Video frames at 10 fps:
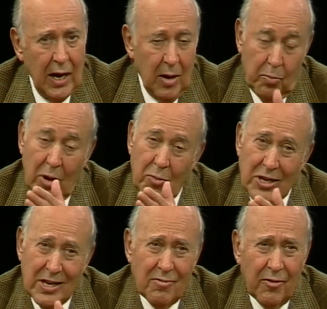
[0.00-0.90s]
And then, but
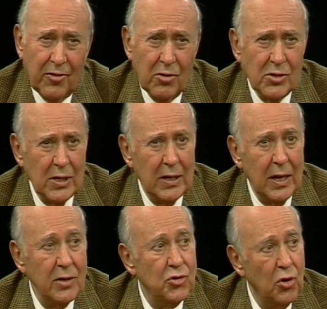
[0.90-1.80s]
we did refuse. And
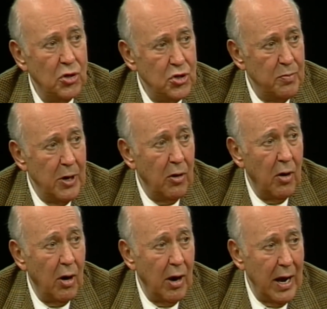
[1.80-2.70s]
then George
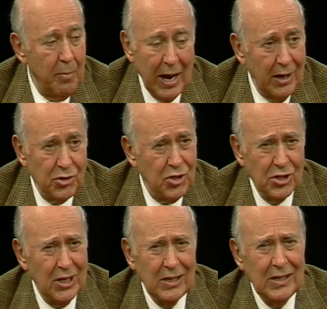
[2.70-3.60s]
Shapiro, our manager,
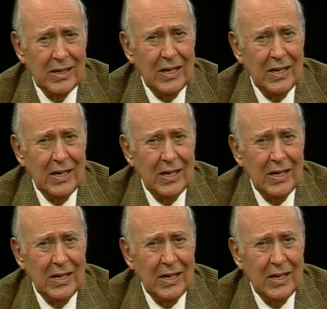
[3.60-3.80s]
said,